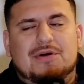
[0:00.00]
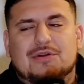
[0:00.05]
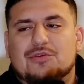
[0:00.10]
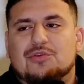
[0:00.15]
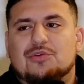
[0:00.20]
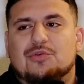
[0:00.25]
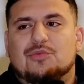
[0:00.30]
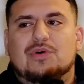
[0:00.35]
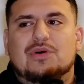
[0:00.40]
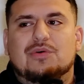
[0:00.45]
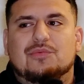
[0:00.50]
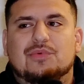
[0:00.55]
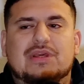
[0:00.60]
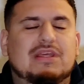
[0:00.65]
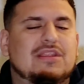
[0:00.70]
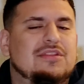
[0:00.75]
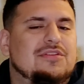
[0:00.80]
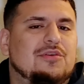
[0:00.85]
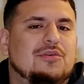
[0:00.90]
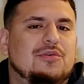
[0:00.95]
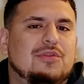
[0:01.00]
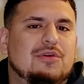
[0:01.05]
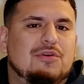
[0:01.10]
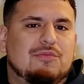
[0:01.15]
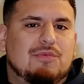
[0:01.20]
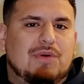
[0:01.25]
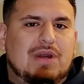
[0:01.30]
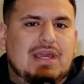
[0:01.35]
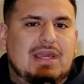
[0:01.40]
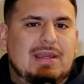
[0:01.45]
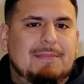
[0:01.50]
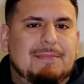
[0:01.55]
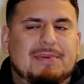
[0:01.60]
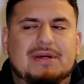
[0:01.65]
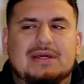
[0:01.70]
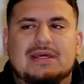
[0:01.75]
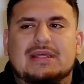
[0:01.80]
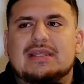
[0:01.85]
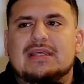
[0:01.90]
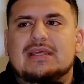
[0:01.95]
I don't know what we could throw their way,
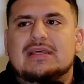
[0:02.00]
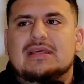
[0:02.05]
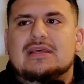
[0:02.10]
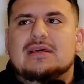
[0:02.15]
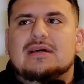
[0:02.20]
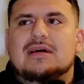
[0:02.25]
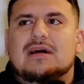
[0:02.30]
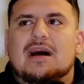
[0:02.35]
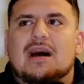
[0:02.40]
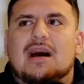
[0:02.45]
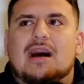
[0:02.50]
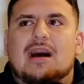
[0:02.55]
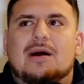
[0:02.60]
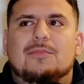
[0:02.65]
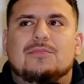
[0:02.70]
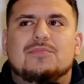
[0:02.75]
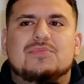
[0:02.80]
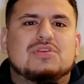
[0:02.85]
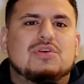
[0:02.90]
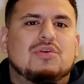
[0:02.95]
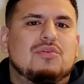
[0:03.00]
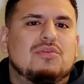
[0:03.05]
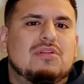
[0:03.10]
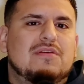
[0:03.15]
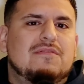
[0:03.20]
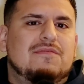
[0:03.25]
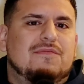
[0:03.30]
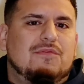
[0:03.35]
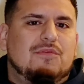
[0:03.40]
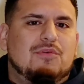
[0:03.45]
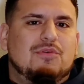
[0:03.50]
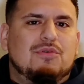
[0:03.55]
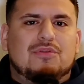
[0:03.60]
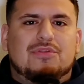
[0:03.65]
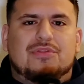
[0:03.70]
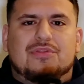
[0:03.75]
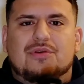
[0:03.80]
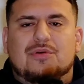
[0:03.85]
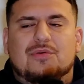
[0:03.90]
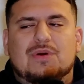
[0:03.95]
but I'm totally
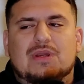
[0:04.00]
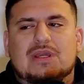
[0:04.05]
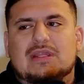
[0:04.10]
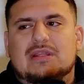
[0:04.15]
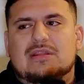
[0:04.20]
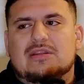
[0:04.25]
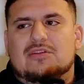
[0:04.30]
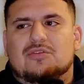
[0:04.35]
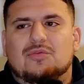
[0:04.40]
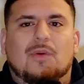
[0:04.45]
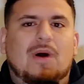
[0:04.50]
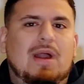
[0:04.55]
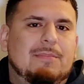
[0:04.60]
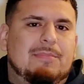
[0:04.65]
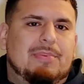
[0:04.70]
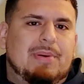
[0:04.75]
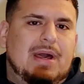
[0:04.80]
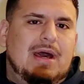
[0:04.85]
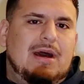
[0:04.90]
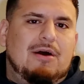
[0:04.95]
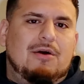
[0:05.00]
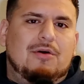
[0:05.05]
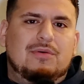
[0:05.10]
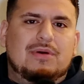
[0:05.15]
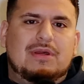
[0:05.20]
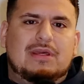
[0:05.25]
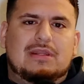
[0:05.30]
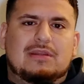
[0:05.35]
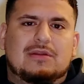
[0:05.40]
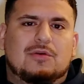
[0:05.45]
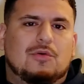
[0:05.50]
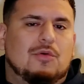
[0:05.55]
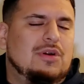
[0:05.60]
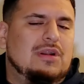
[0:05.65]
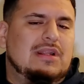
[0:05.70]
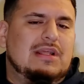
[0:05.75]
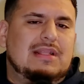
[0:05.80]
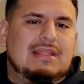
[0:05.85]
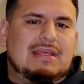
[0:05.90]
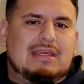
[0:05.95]
for throwing Dwight Powell and
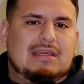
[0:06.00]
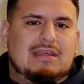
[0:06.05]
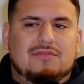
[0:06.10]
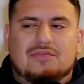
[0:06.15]
Courtney Lee.